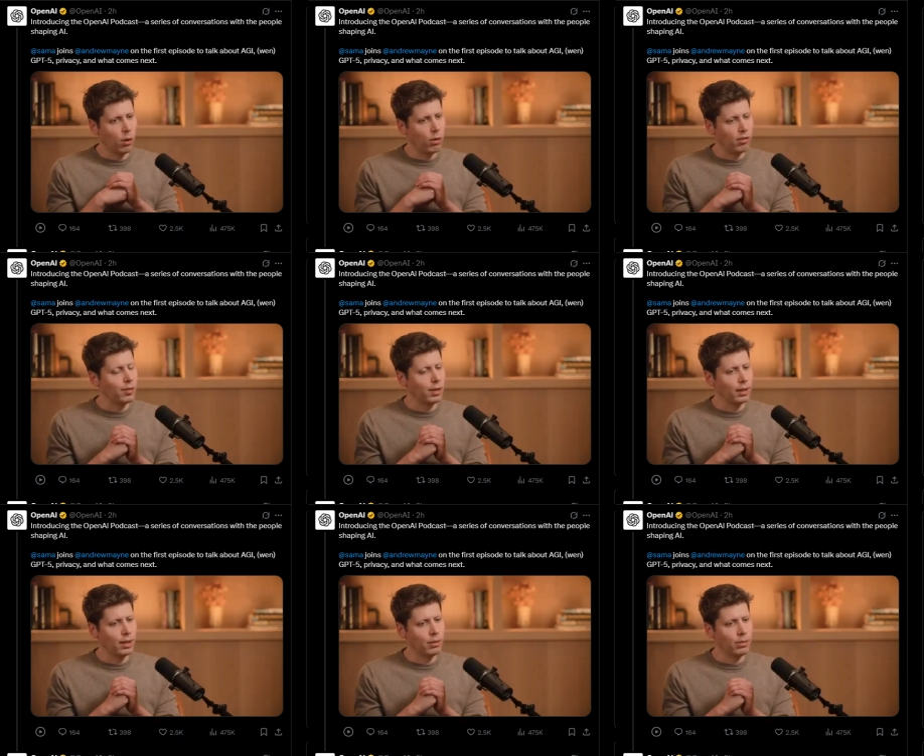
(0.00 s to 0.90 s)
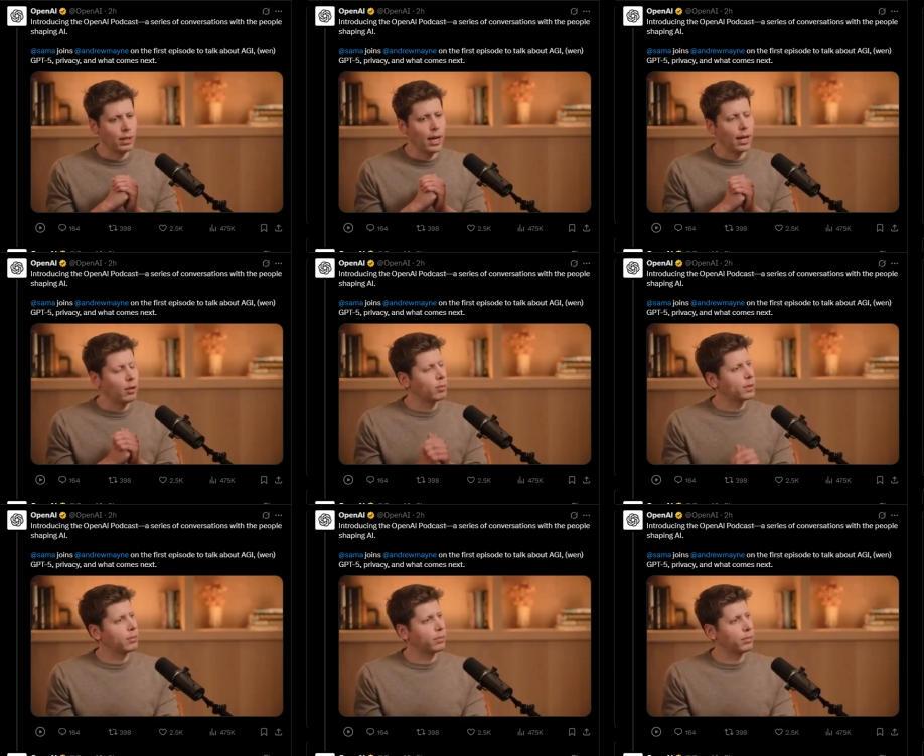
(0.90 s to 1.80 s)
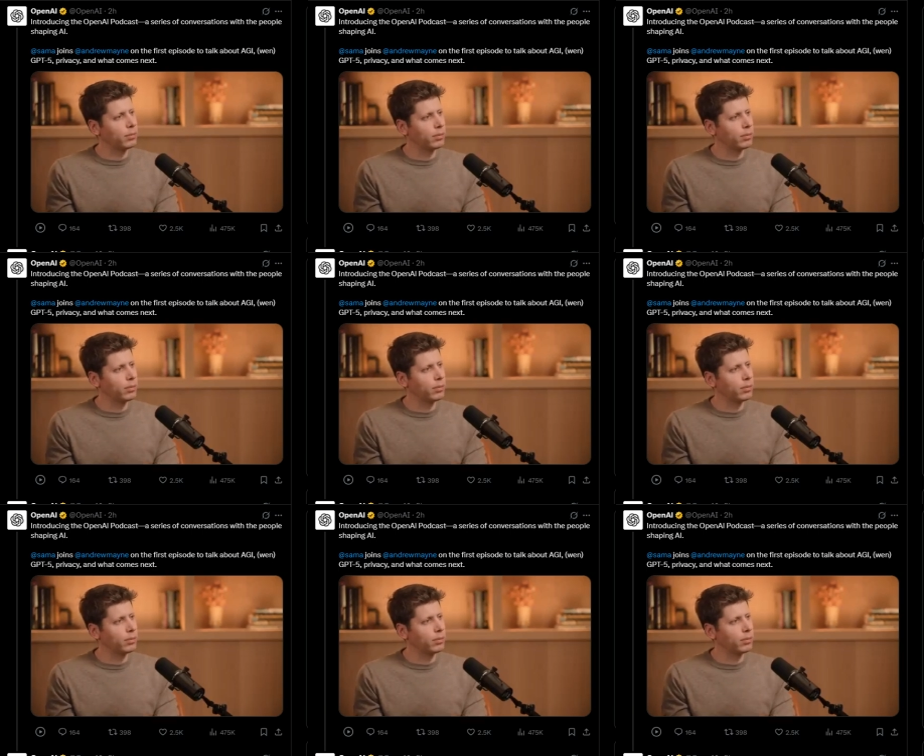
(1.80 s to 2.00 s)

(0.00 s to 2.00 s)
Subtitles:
co-evolving thing, but yeah, I hope so.